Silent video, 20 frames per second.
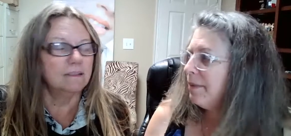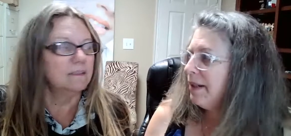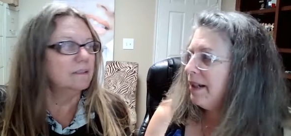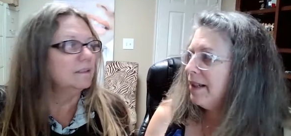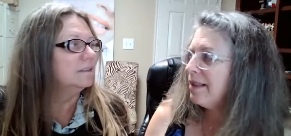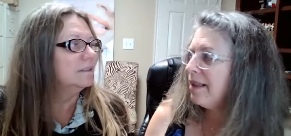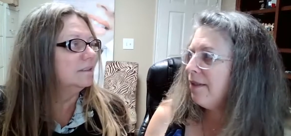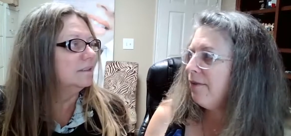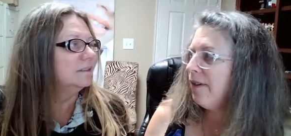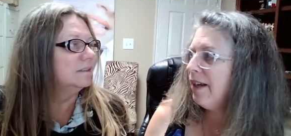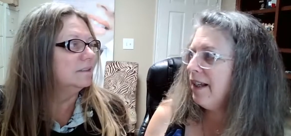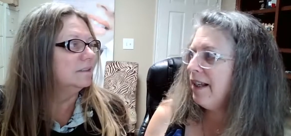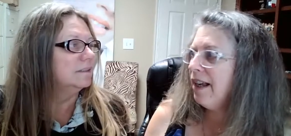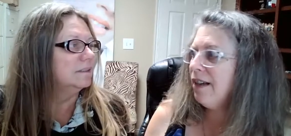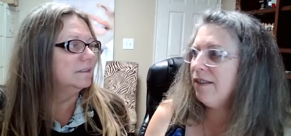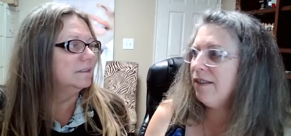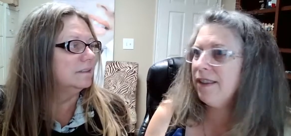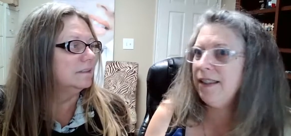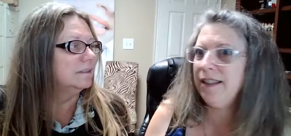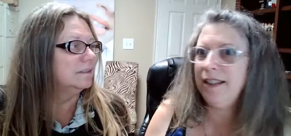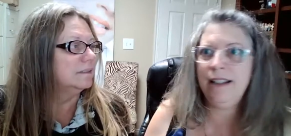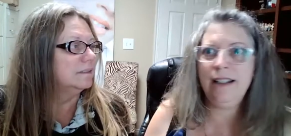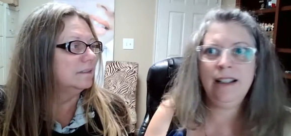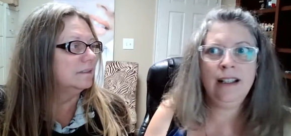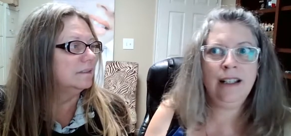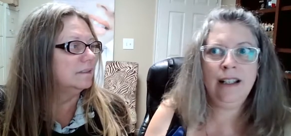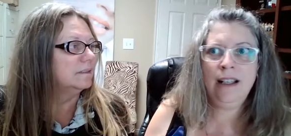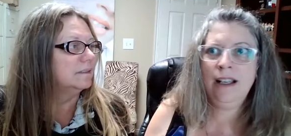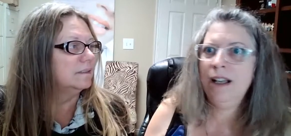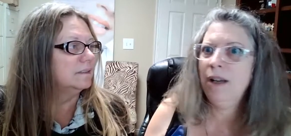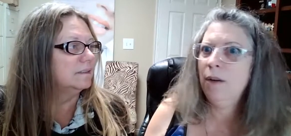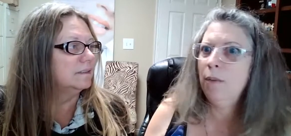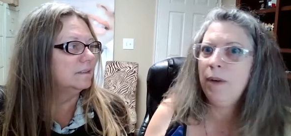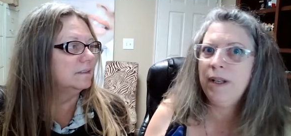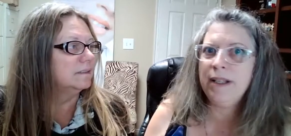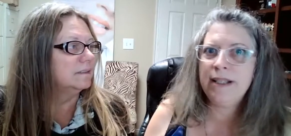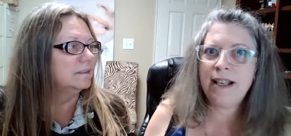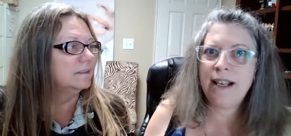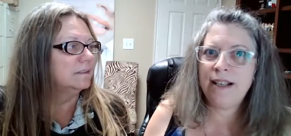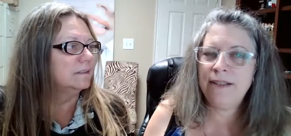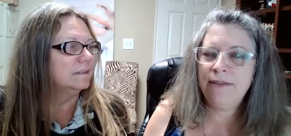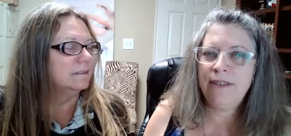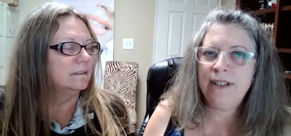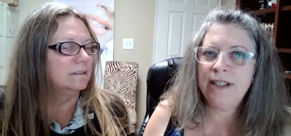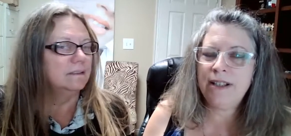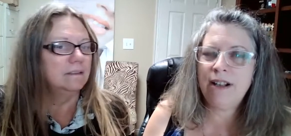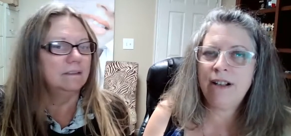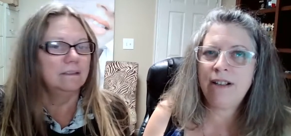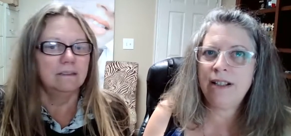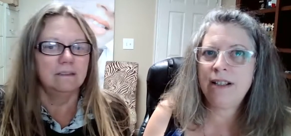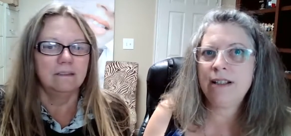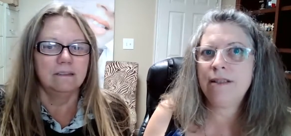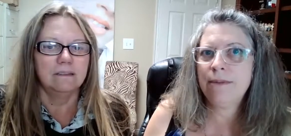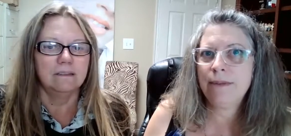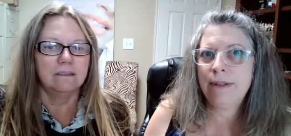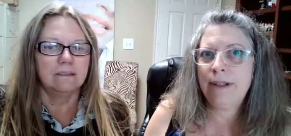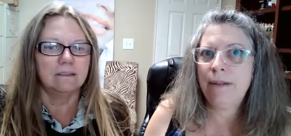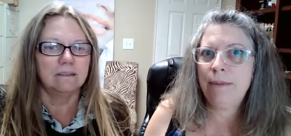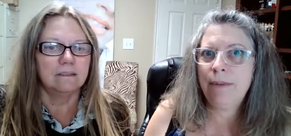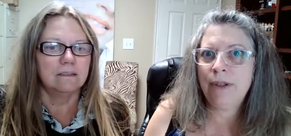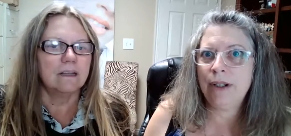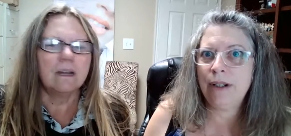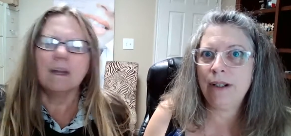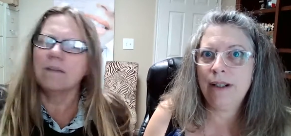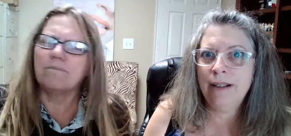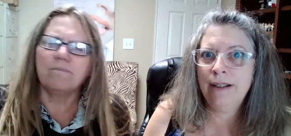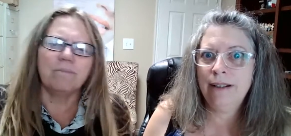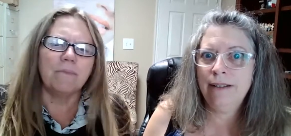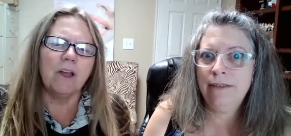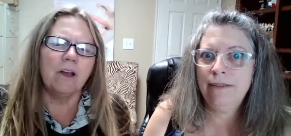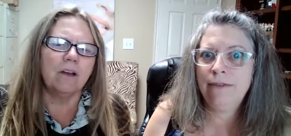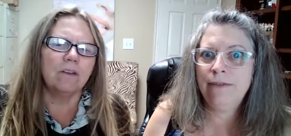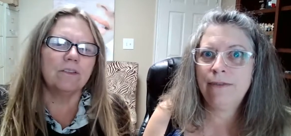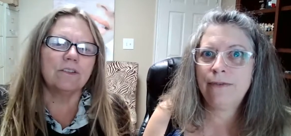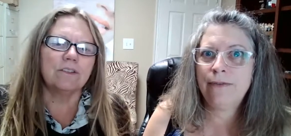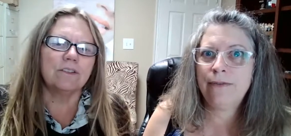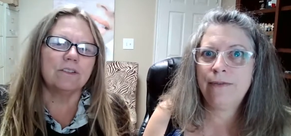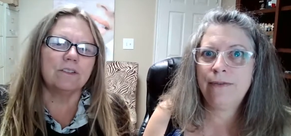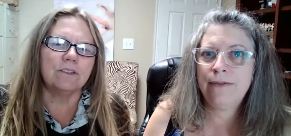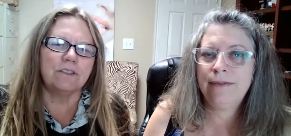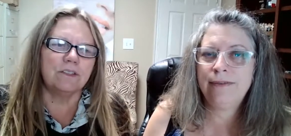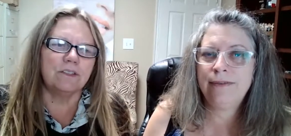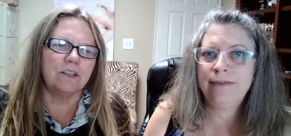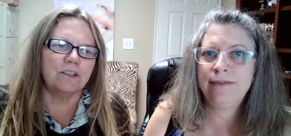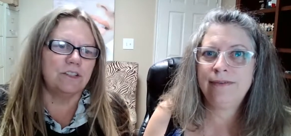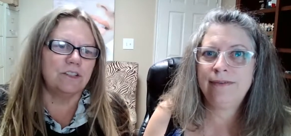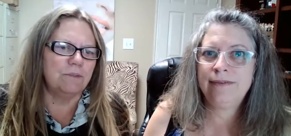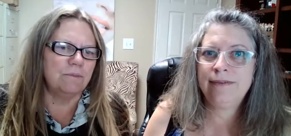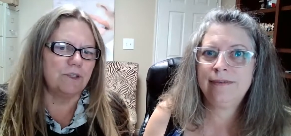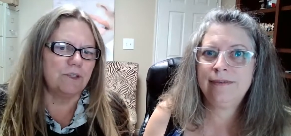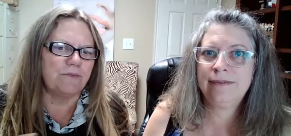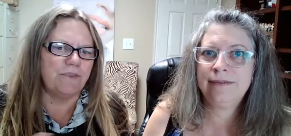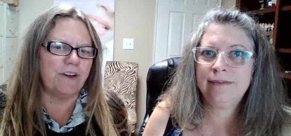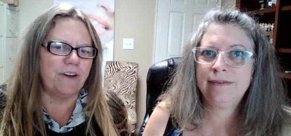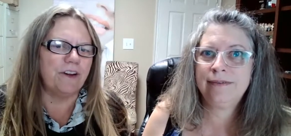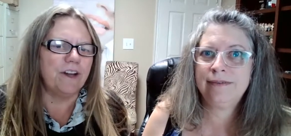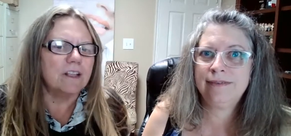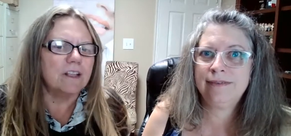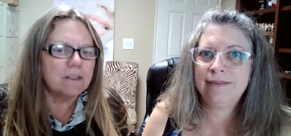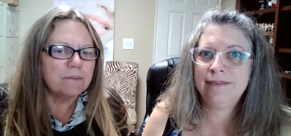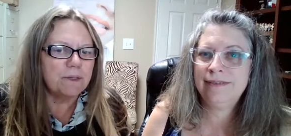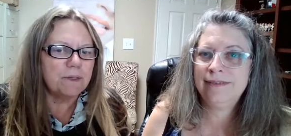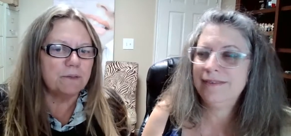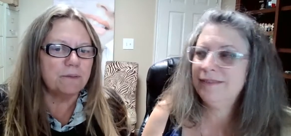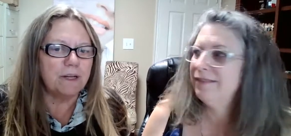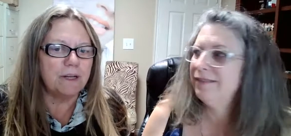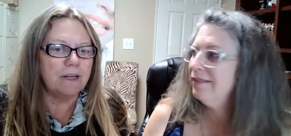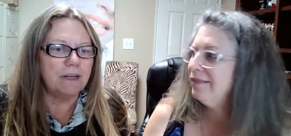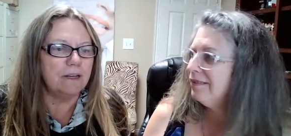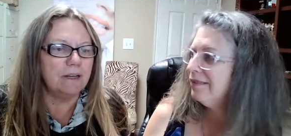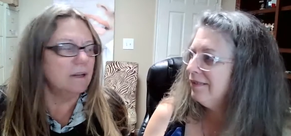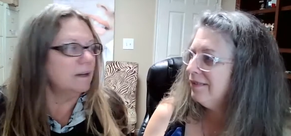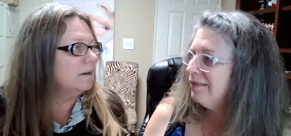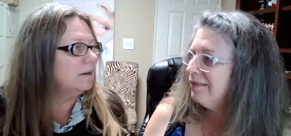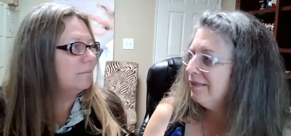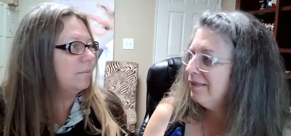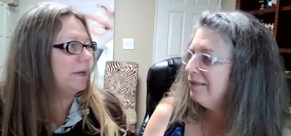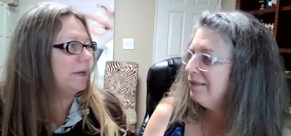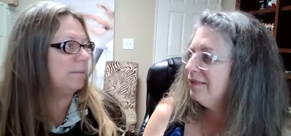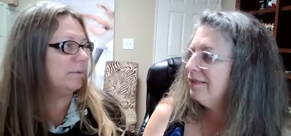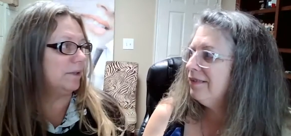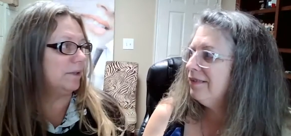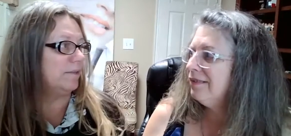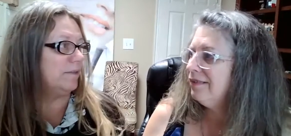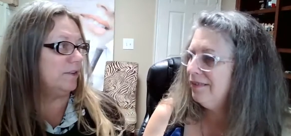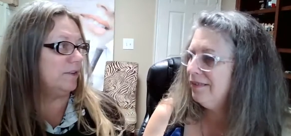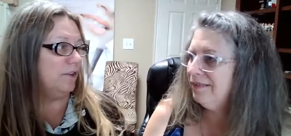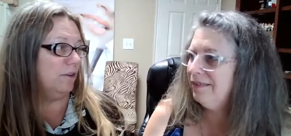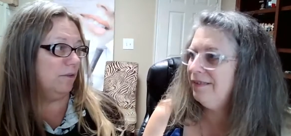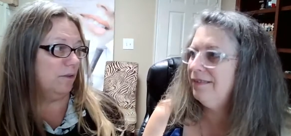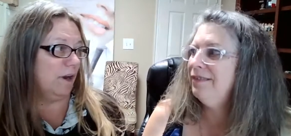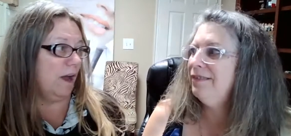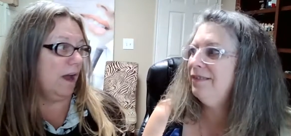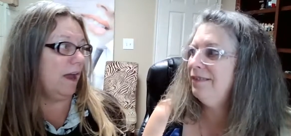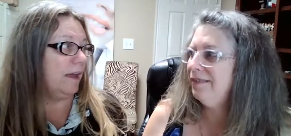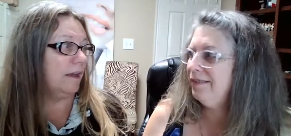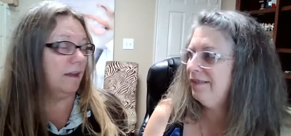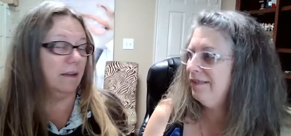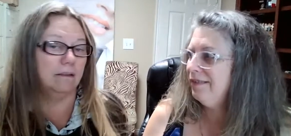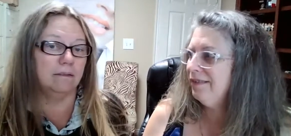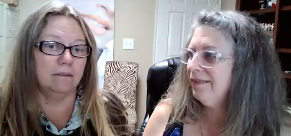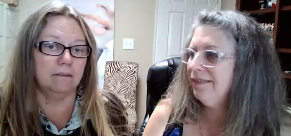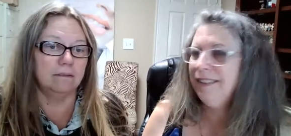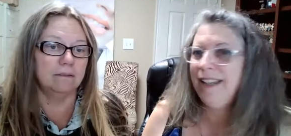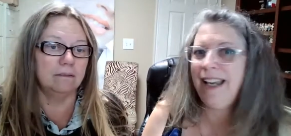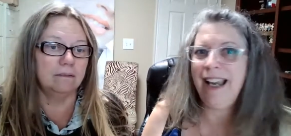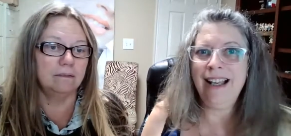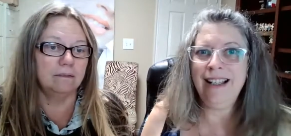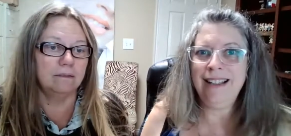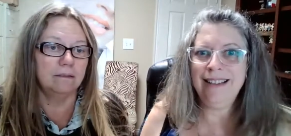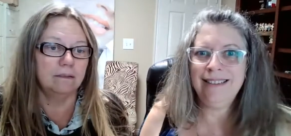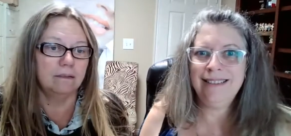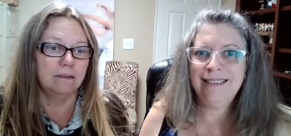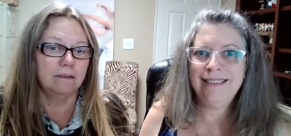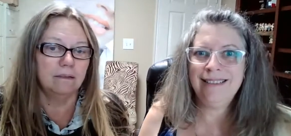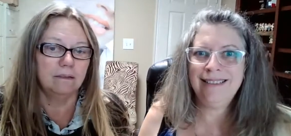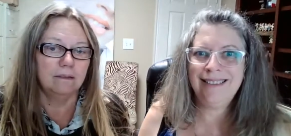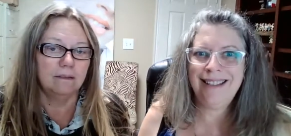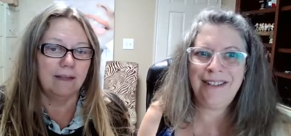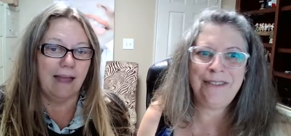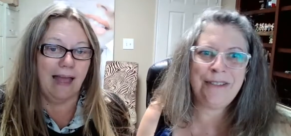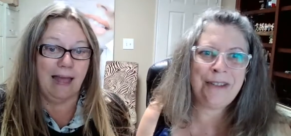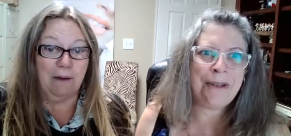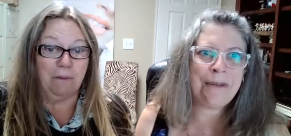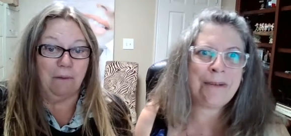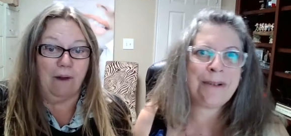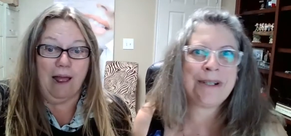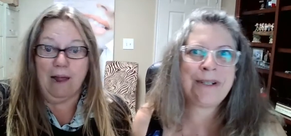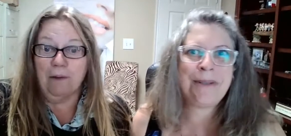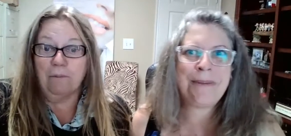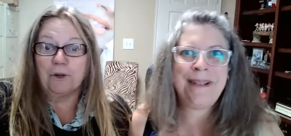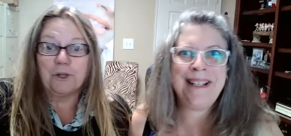Speaker 1: because I find out the one size fits all doesn't really
Speaker 2: work. No, there's there's too much variance between people, even you and I. Yeah. Even and, we're and